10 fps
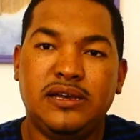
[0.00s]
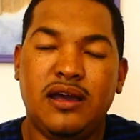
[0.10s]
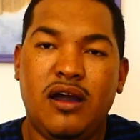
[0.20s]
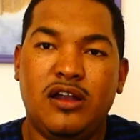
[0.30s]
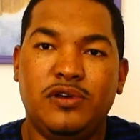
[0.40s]
the
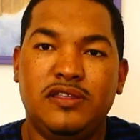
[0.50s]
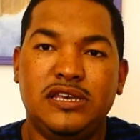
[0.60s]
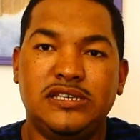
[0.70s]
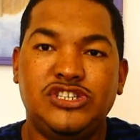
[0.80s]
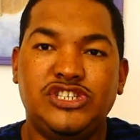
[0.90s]
card with
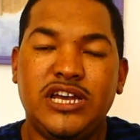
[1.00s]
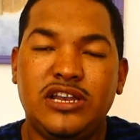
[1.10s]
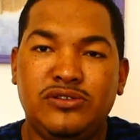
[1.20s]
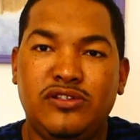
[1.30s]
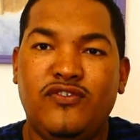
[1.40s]
his
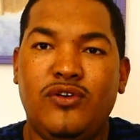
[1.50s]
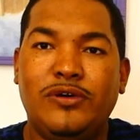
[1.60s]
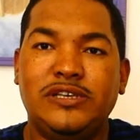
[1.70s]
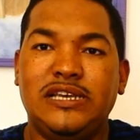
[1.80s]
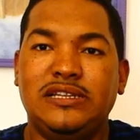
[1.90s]
gentle
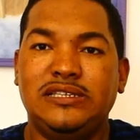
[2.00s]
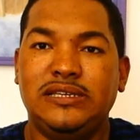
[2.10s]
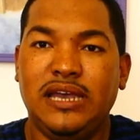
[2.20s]
voice and